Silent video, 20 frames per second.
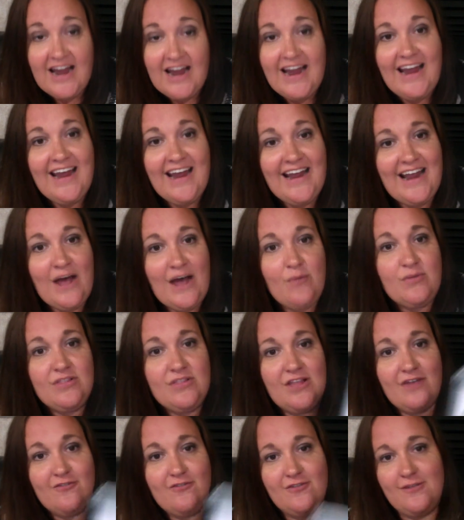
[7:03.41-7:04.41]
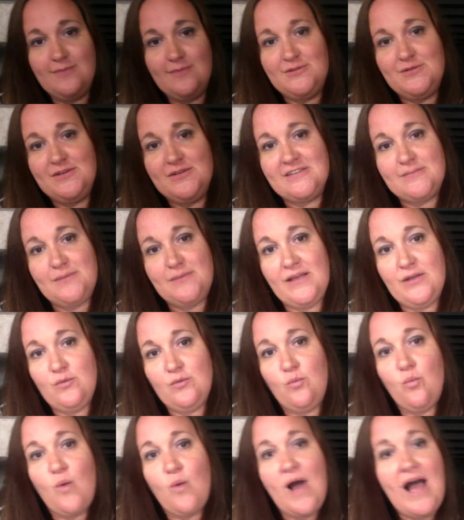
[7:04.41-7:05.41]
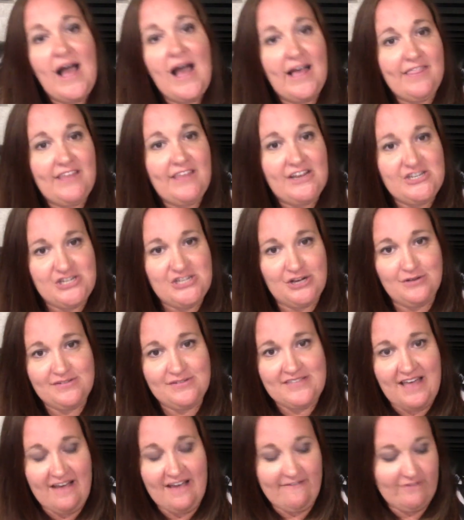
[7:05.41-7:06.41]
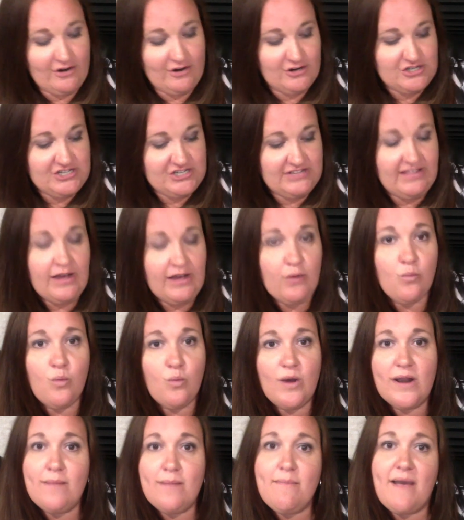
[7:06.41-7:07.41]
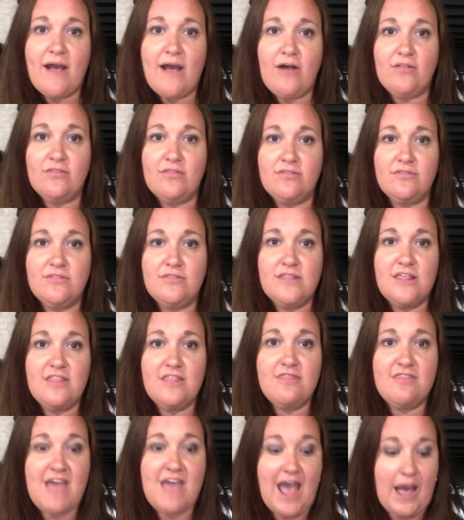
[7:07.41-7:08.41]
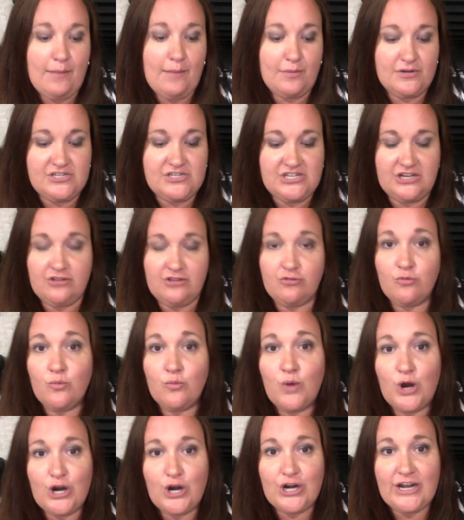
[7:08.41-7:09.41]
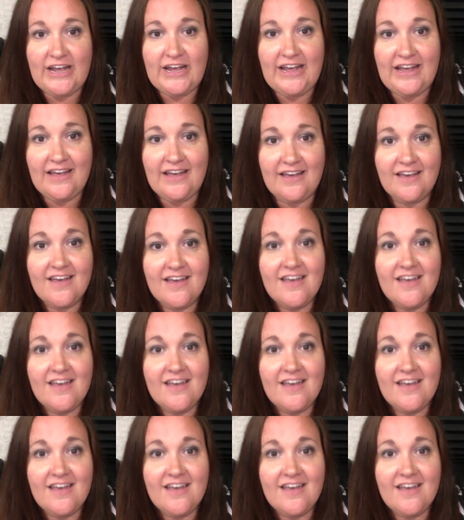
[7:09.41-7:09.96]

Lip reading: And I would love for them to explain why they chose that version, like what about that particular wording